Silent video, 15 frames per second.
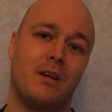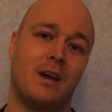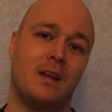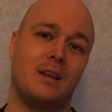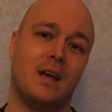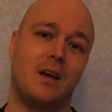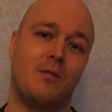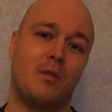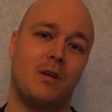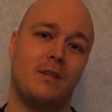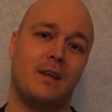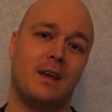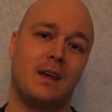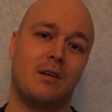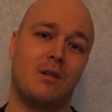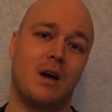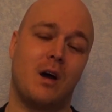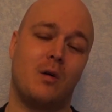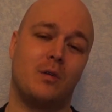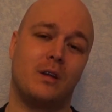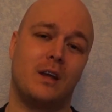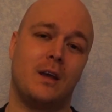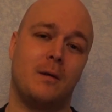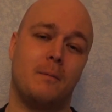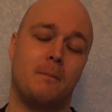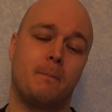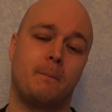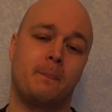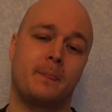and everything around him.